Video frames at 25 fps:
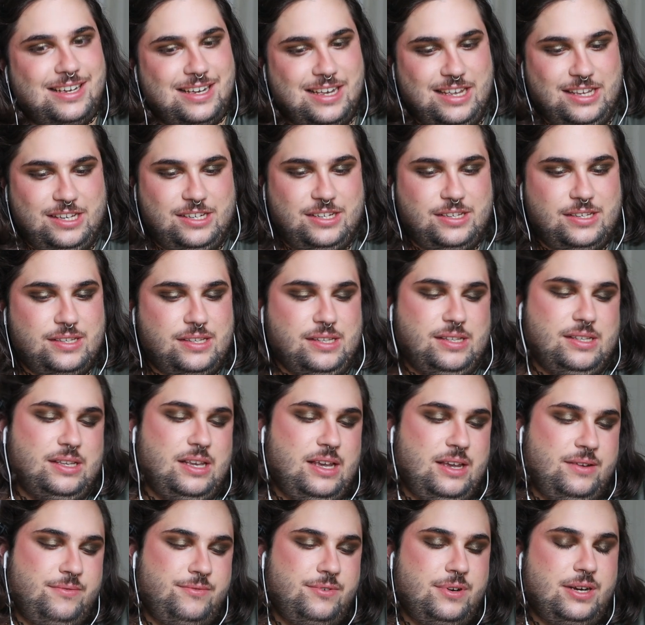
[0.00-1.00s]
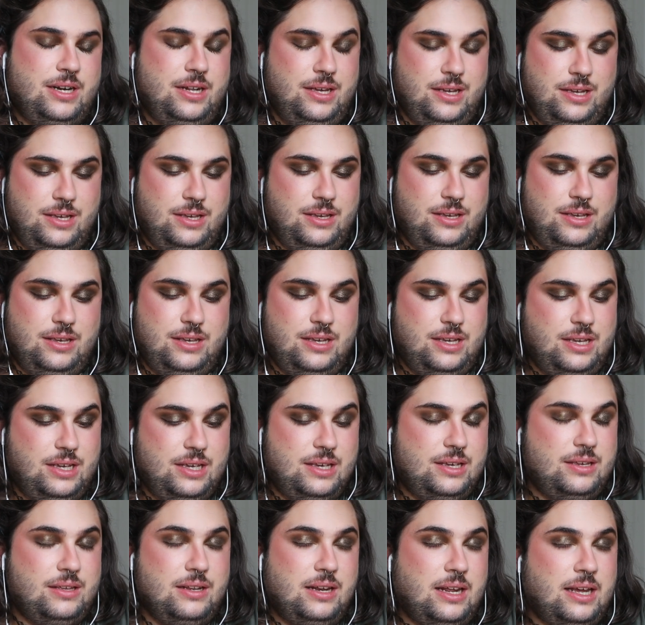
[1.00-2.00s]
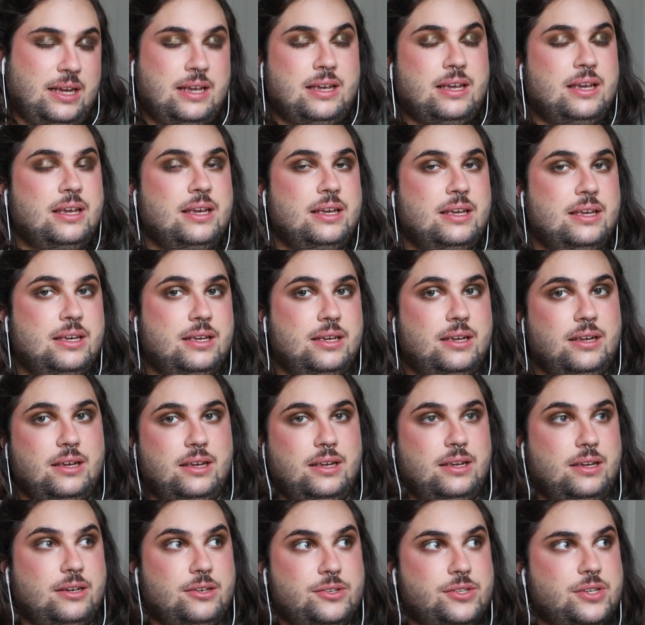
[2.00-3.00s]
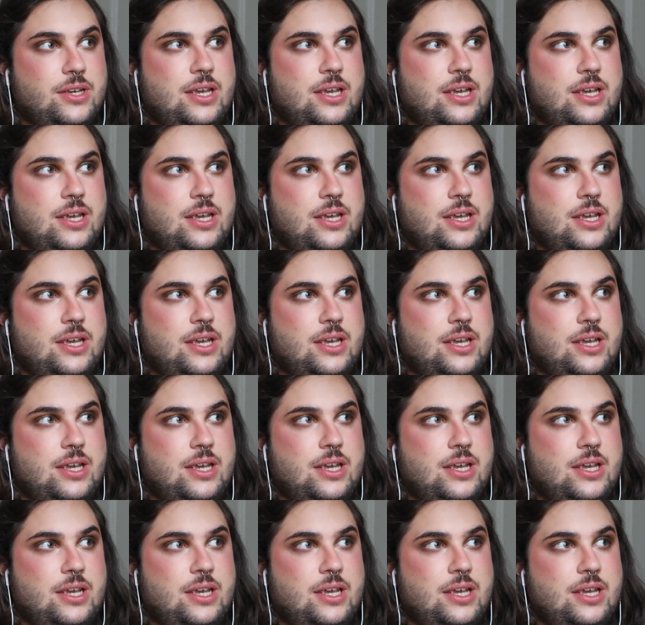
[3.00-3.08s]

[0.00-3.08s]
It's just, because